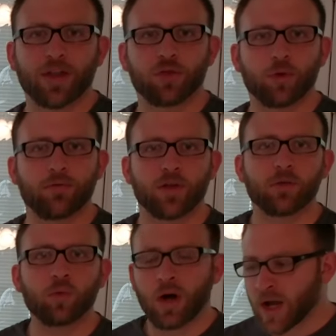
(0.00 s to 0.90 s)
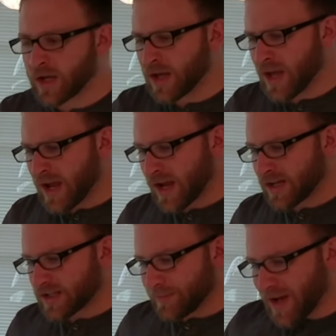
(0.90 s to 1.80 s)
by 3 feet wide,
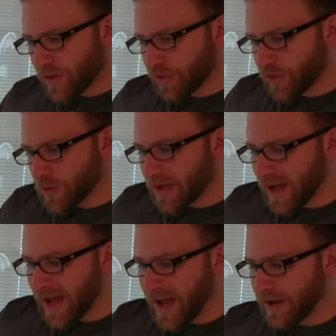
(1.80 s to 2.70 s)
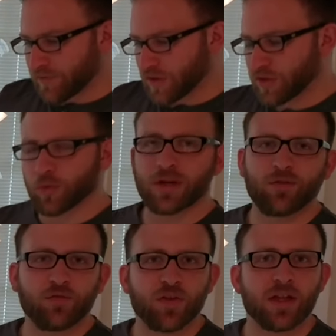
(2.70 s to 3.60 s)
and it's about 3.5 to 3
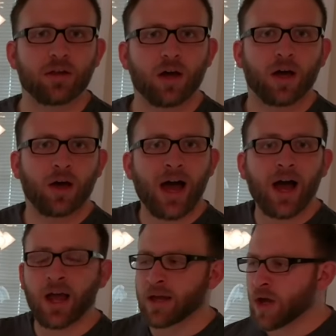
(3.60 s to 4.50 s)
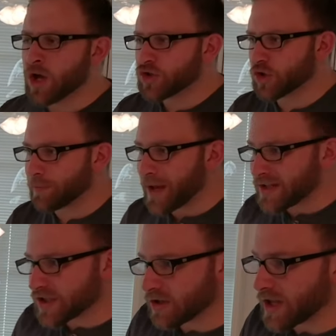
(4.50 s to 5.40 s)
feet high. So
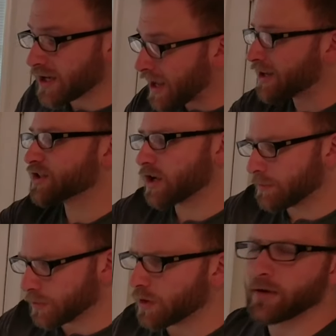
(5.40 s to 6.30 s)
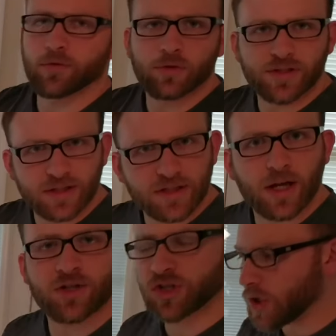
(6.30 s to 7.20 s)
basically, and it has a couple levels and
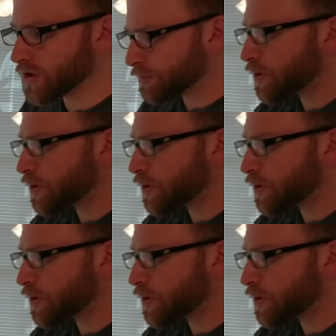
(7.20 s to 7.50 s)
such, so it's